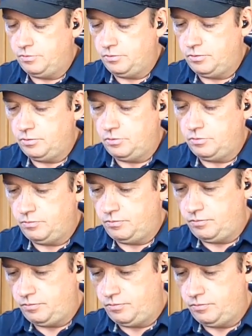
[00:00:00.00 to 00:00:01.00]

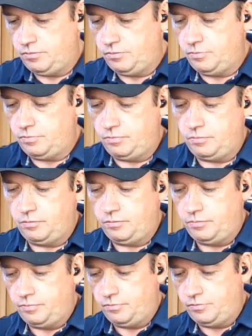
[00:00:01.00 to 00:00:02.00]

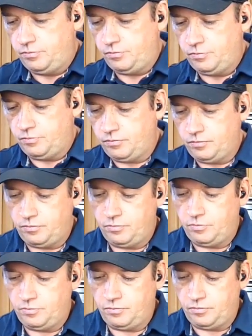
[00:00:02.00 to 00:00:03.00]

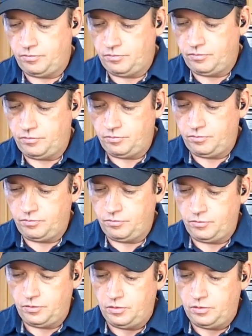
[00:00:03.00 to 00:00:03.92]
[no speech]